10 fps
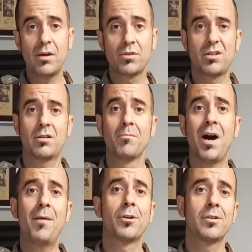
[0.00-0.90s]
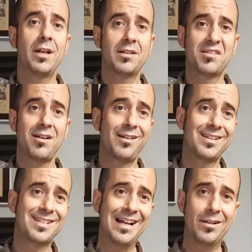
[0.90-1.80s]
was the thermometer they had stuck
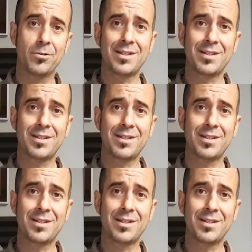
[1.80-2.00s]
inside their